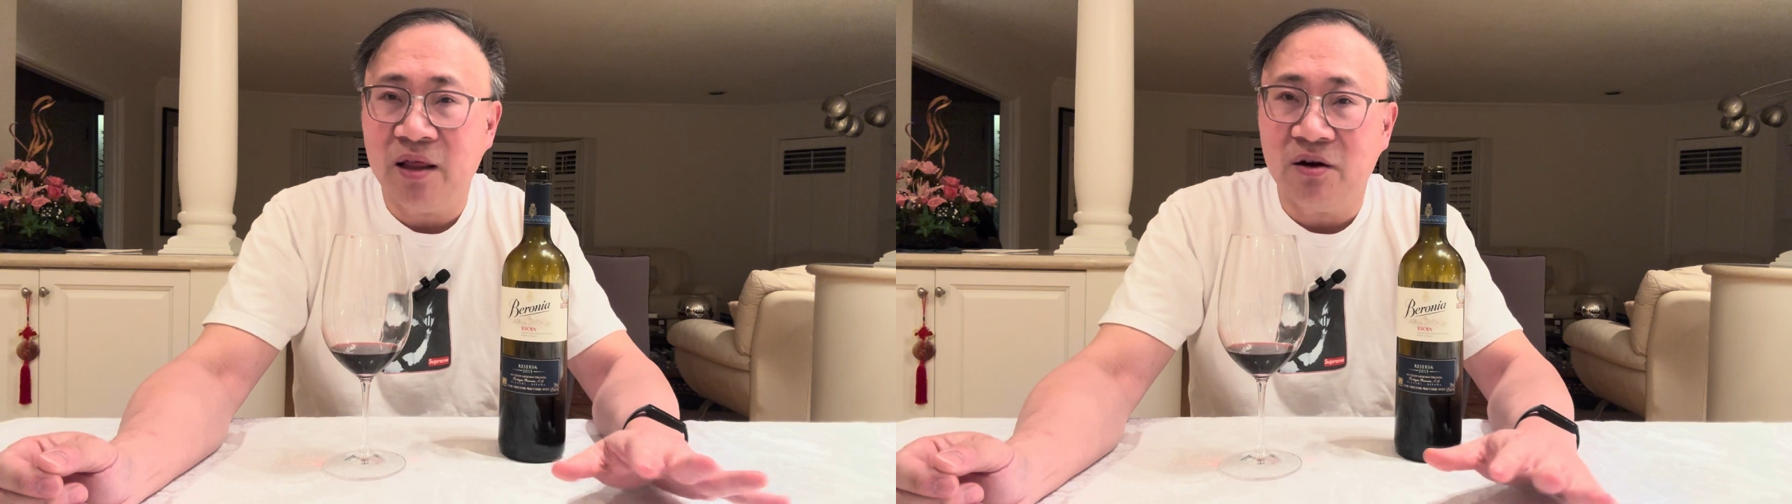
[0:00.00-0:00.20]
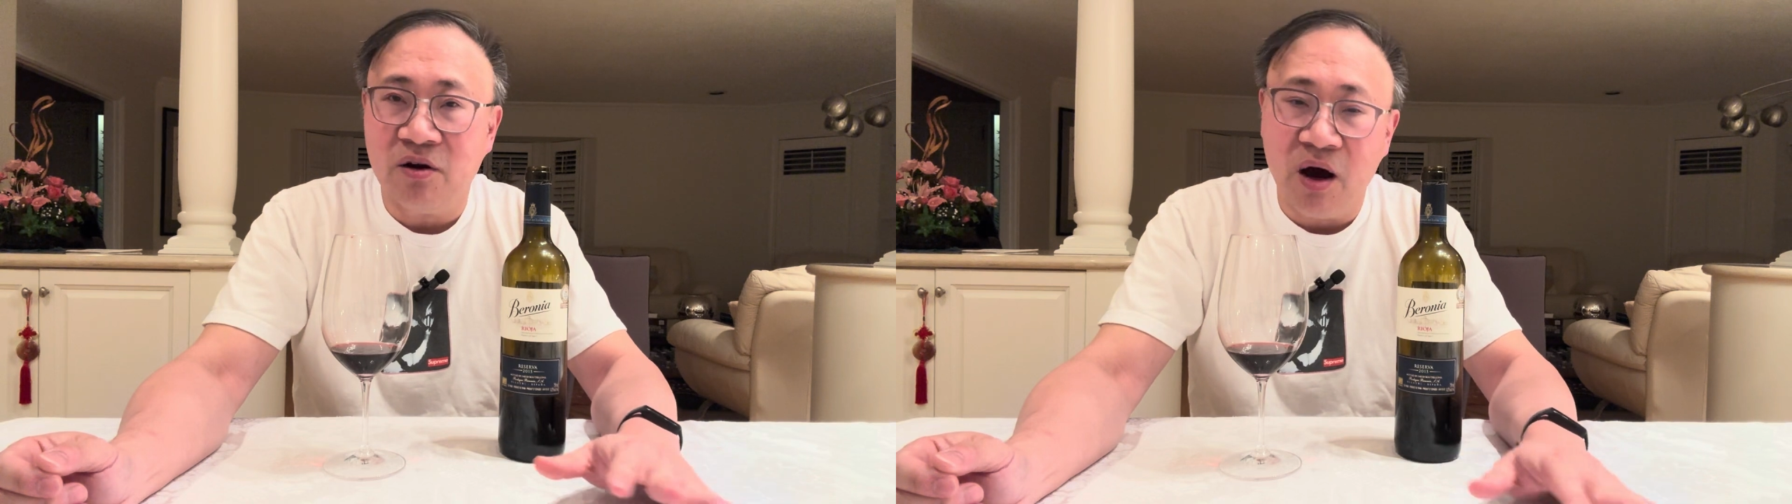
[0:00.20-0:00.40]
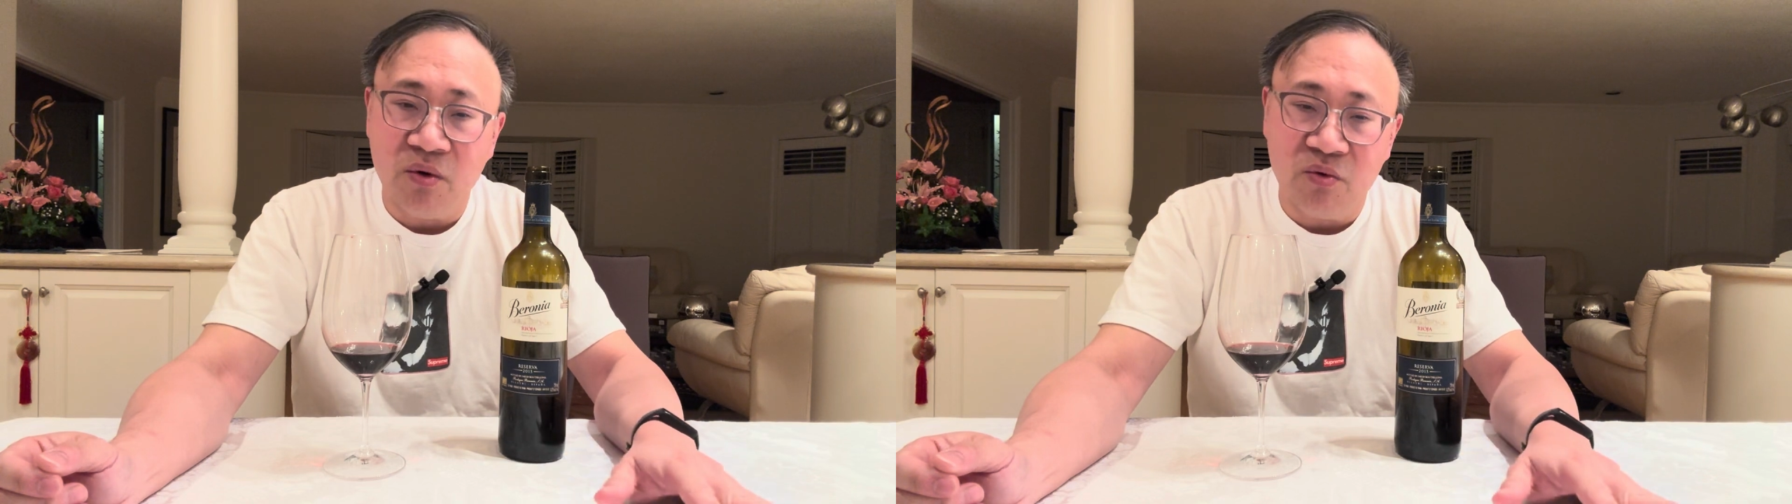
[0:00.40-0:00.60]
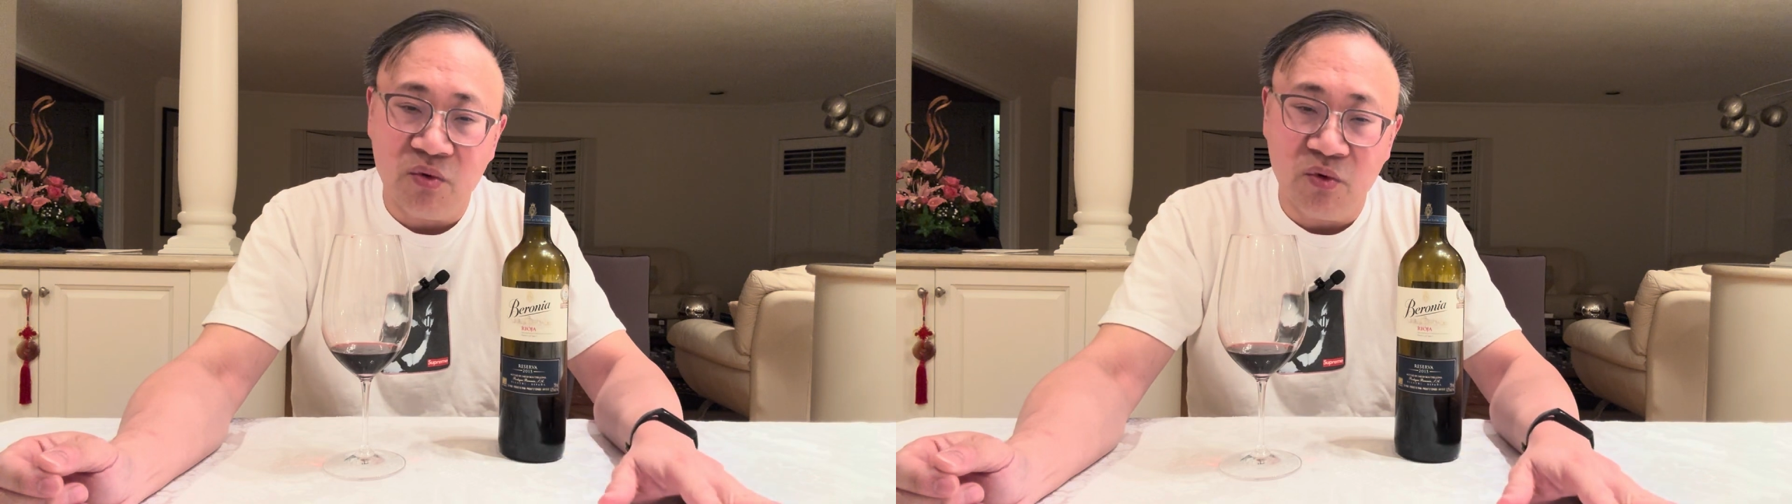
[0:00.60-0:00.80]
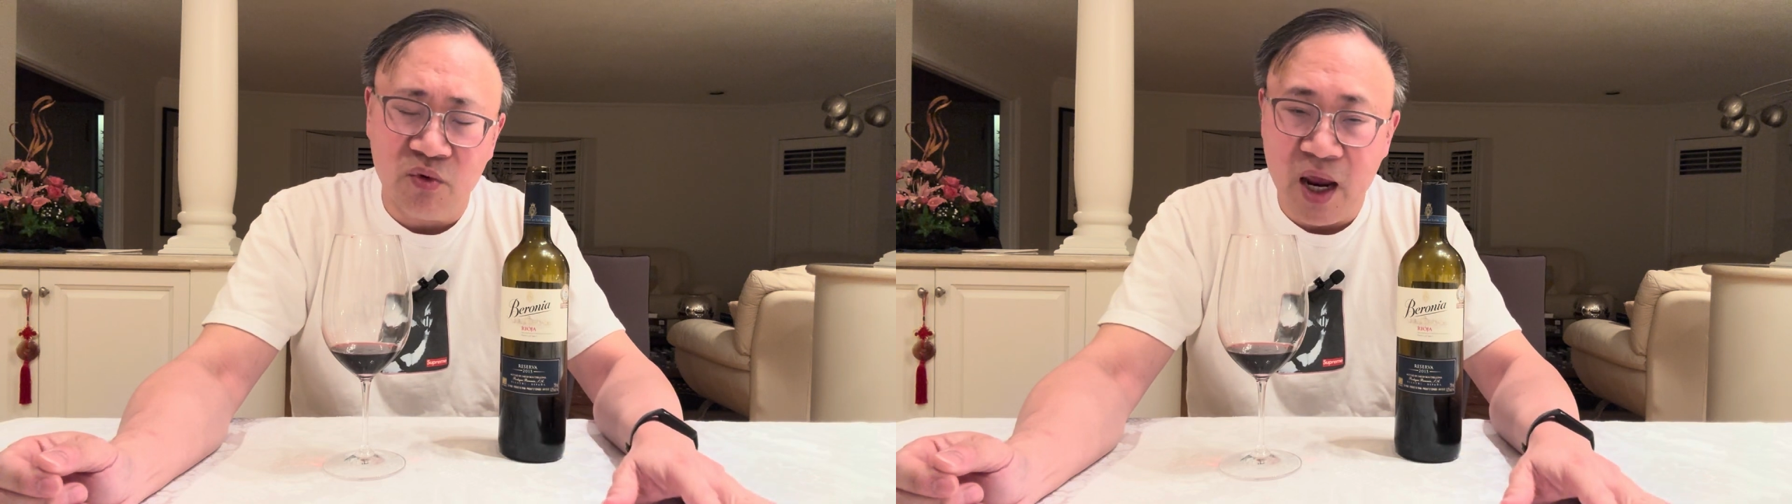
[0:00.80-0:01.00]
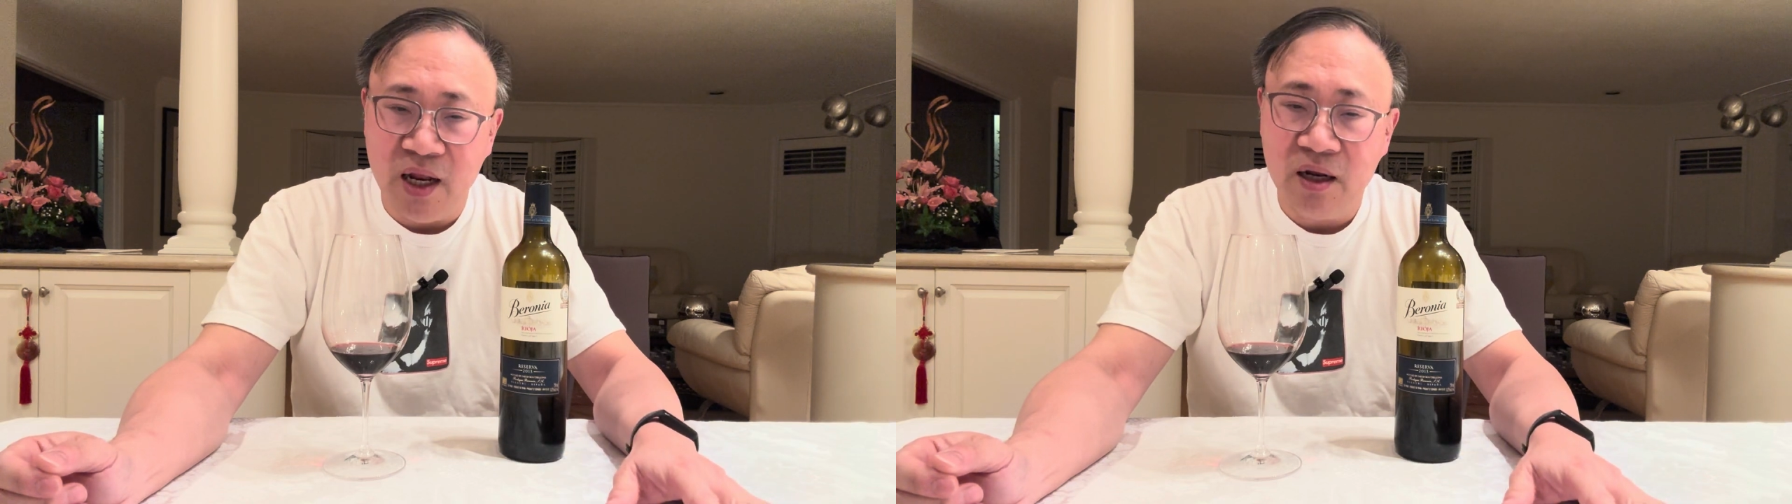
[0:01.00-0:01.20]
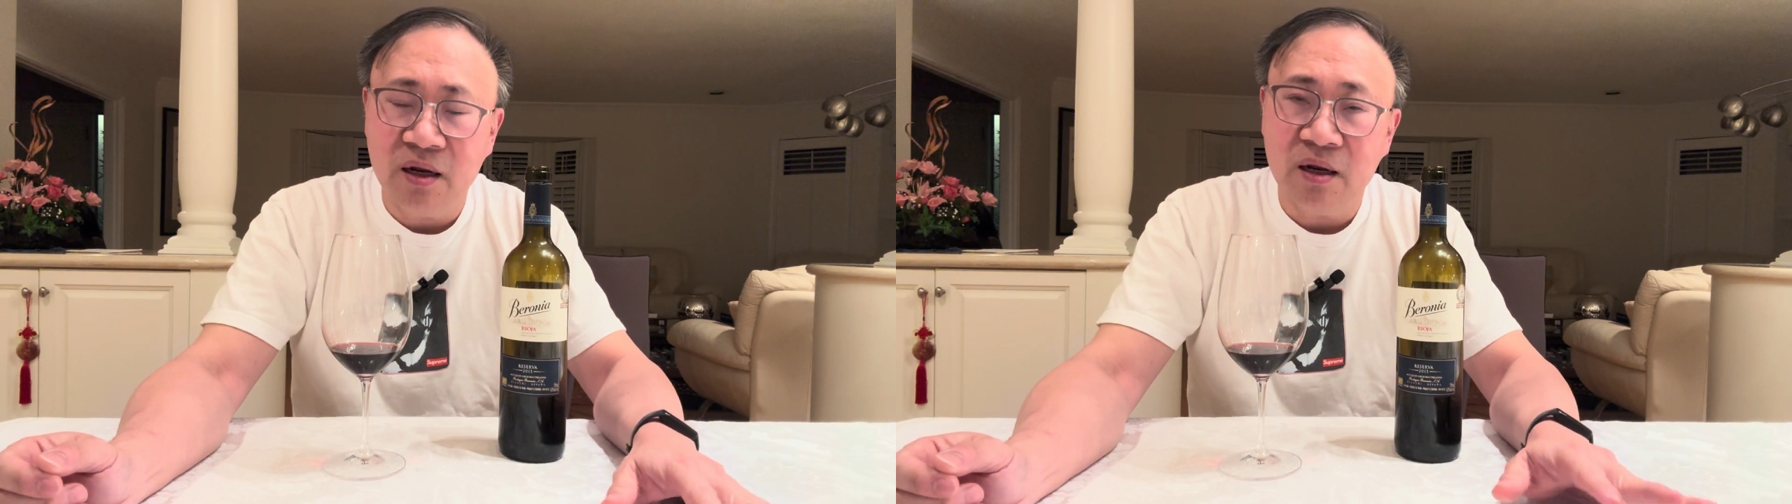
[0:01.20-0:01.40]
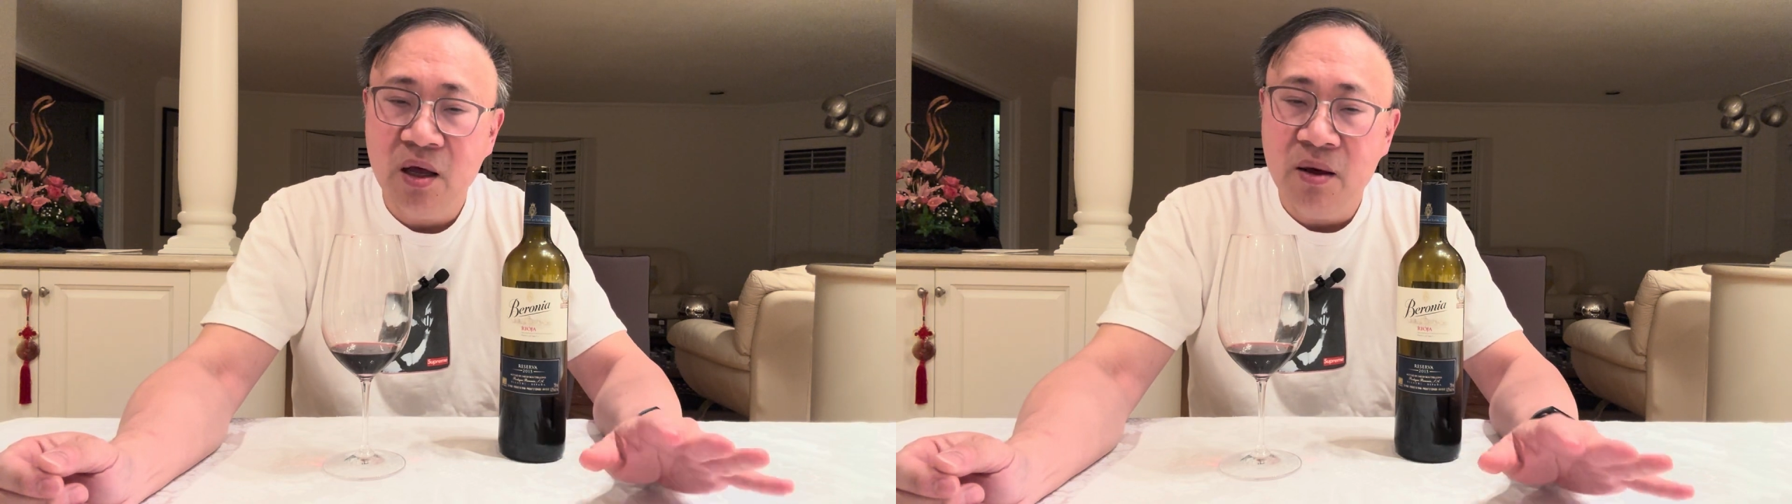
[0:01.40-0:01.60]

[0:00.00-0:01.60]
they're not graded,